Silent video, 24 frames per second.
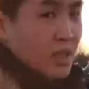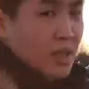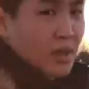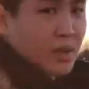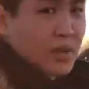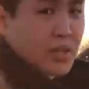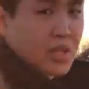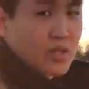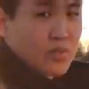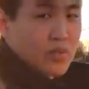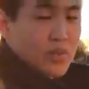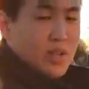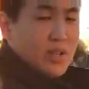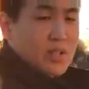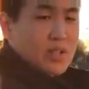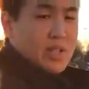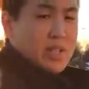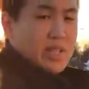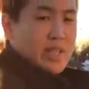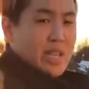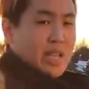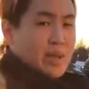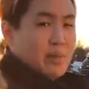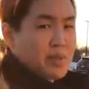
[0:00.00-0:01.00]
We just finished at
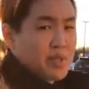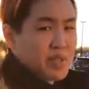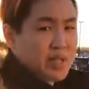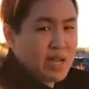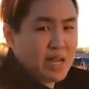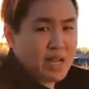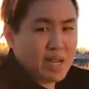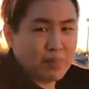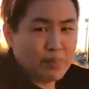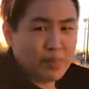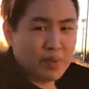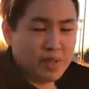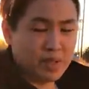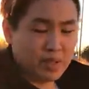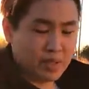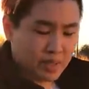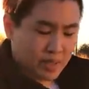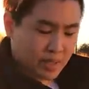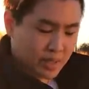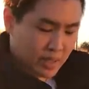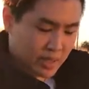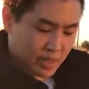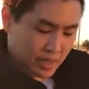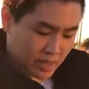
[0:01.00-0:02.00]
GameStop.
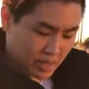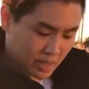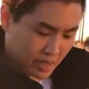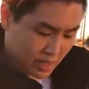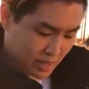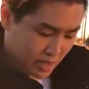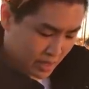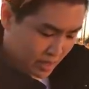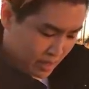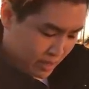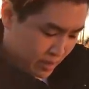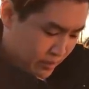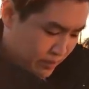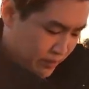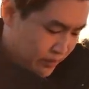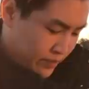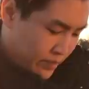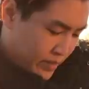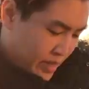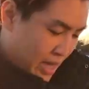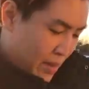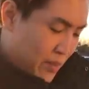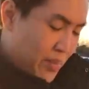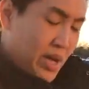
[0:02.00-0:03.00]

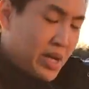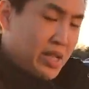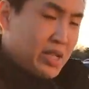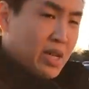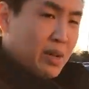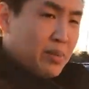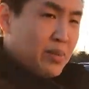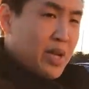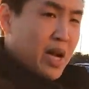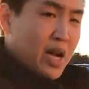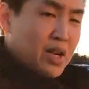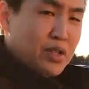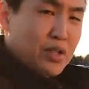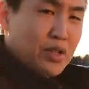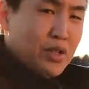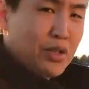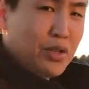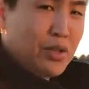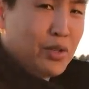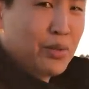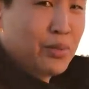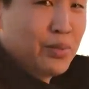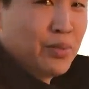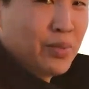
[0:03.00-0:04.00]
I picked up Doctor
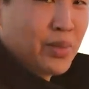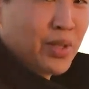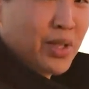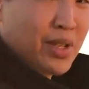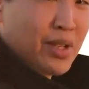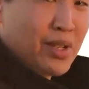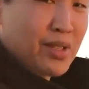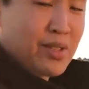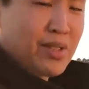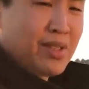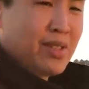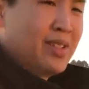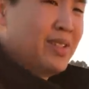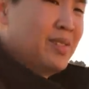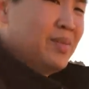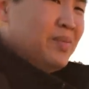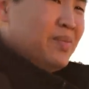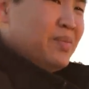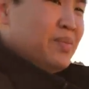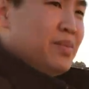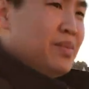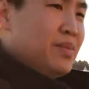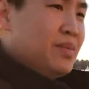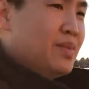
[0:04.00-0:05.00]
Doom because
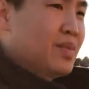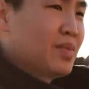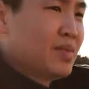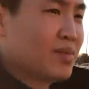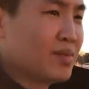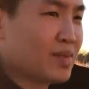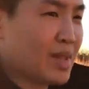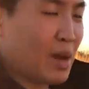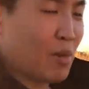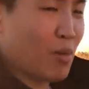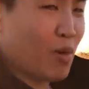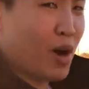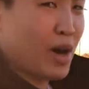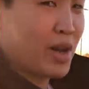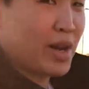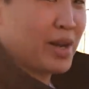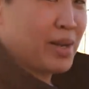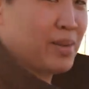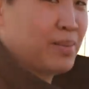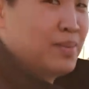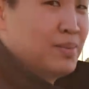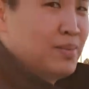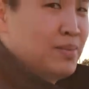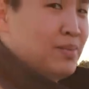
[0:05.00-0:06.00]
I want
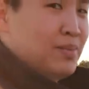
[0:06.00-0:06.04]
him.